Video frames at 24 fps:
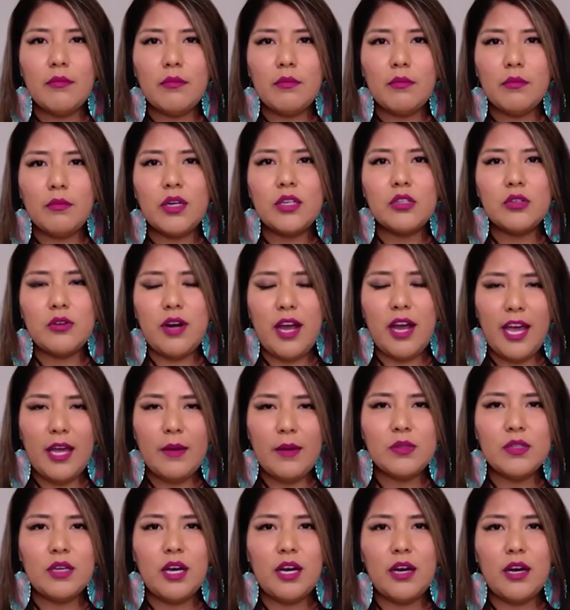what
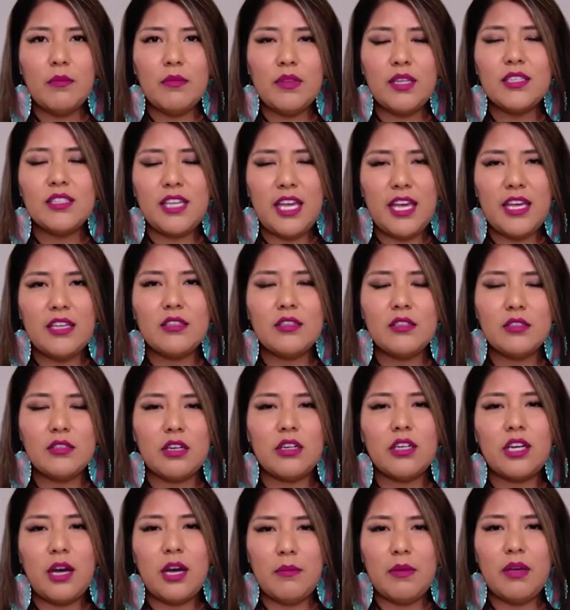tribes these cases are
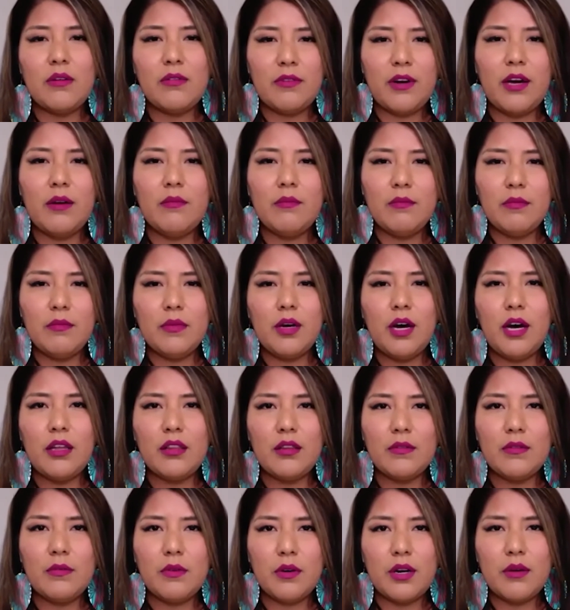coming from on the
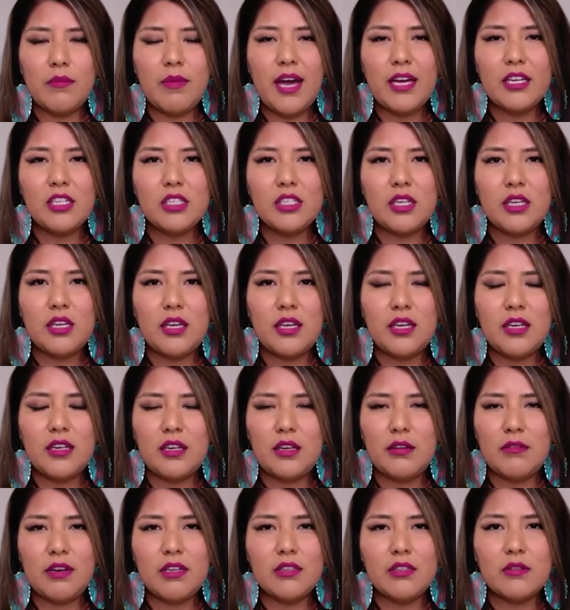Fort Apache
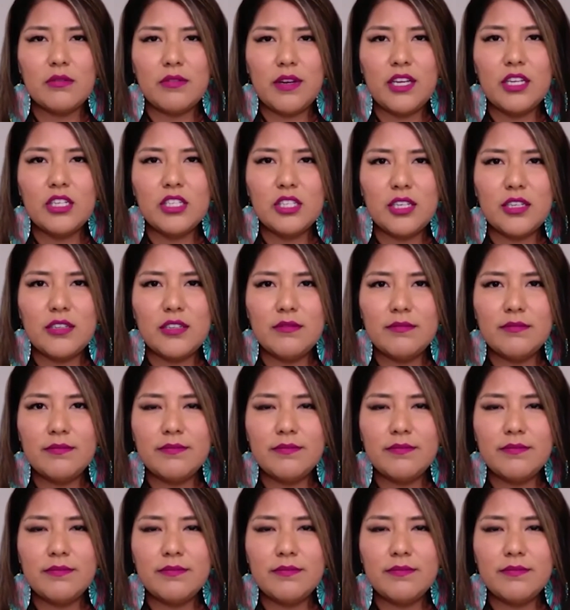Indian Reservation.